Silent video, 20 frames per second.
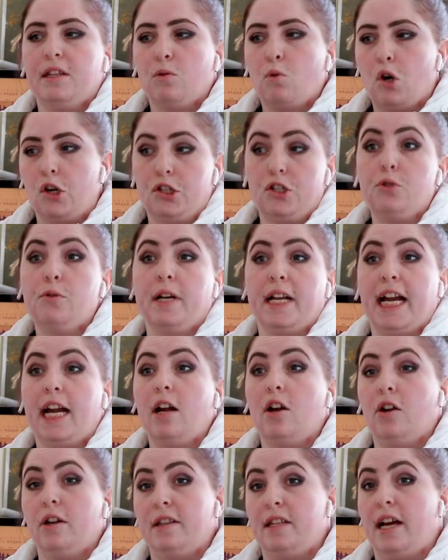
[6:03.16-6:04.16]
be the one to
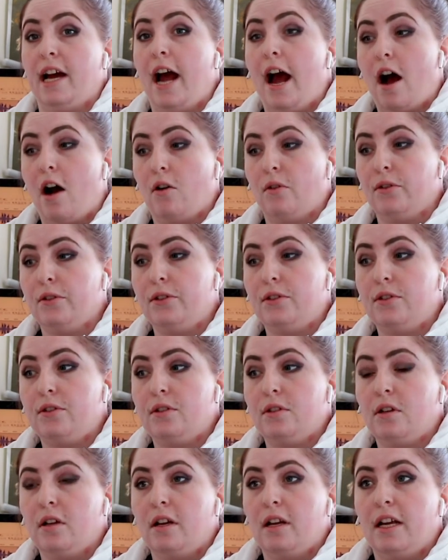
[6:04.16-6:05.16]
inherit the
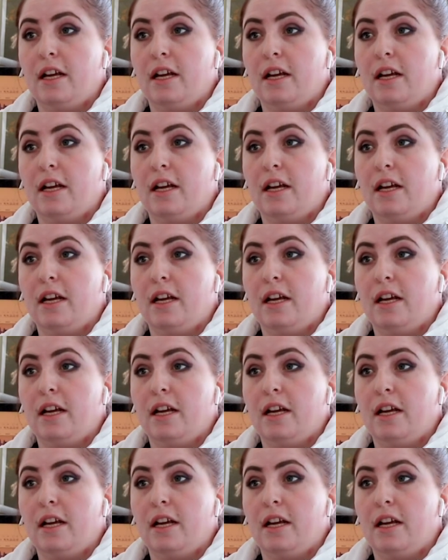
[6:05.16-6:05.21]
house.